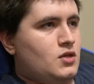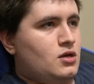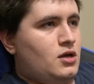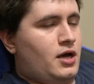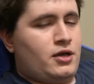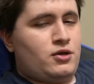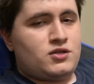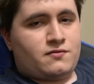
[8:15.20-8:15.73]

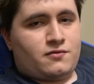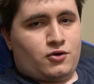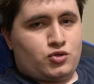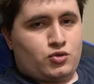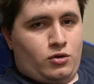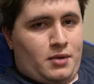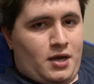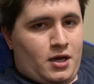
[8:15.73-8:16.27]
I use
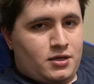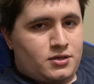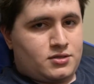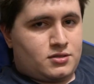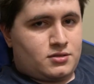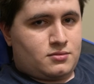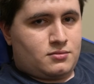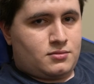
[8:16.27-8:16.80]

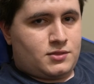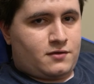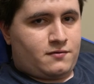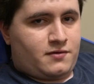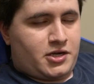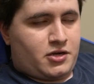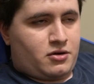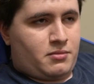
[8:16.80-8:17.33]
VirtualBox to
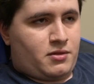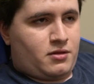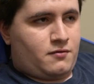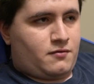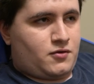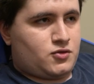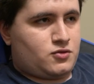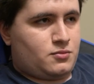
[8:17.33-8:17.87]
fire up the
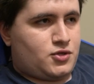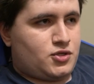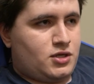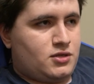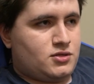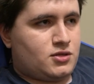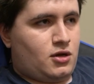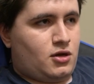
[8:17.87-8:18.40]
virtual
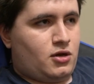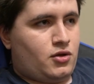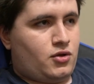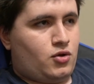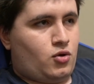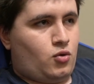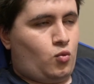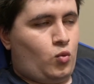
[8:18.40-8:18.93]
machines
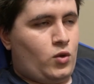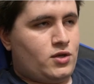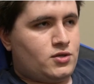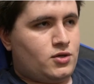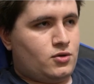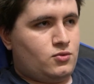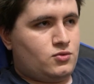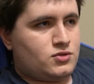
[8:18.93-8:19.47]
on
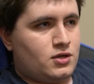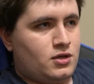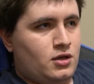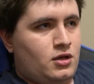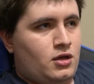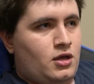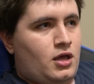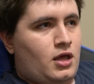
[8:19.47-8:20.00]
Windows,
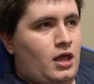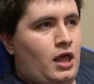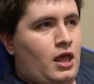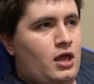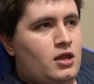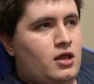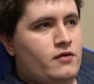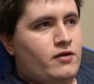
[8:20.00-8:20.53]

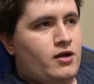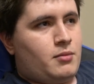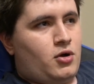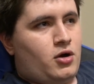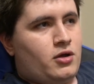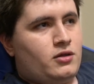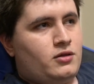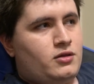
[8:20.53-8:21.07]
and if I'm
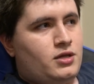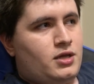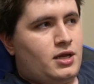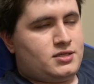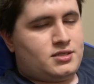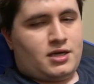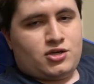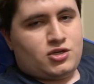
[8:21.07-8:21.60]
on
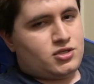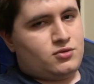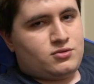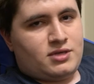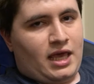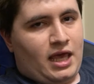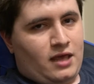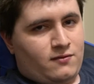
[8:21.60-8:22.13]
Linux, I just
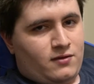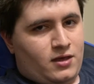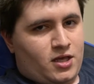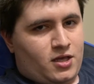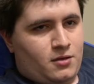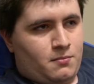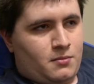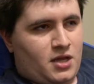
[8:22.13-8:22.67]
use
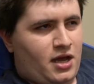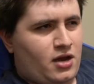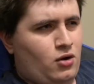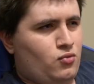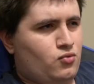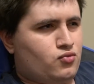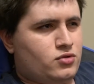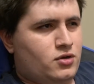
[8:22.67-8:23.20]
KVM. I
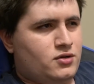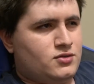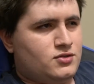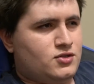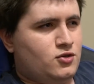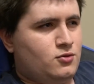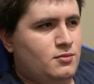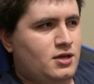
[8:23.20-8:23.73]
don't run
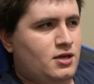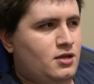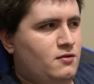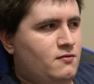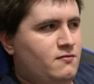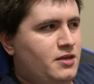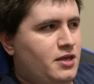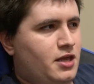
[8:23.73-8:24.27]
too
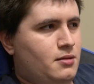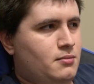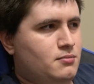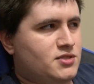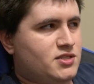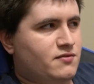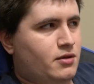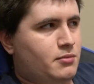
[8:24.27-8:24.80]
many
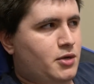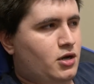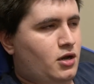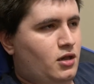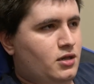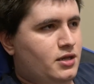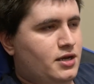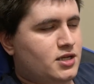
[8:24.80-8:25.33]
VMs if I'm on a
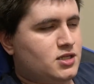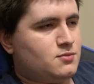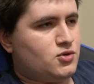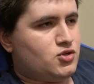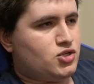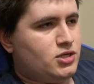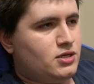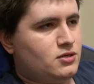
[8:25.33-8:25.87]
Linux
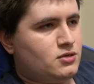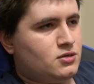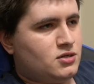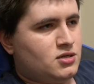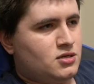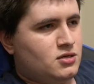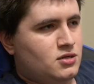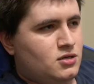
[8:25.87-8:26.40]
machine.
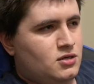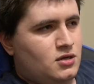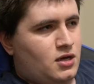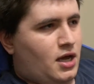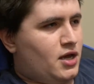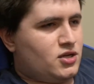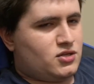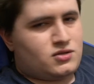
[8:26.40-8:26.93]

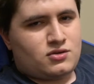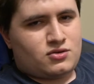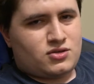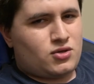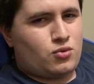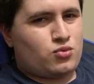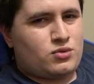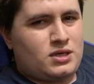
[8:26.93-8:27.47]
There's
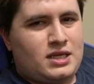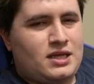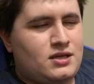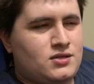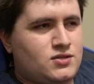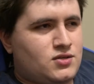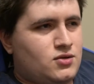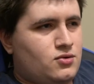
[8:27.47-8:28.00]
no
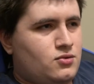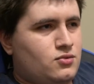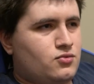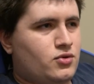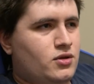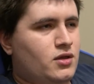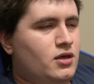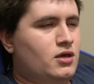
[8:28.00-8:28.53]
need to,
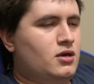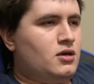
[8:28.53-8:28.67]
really.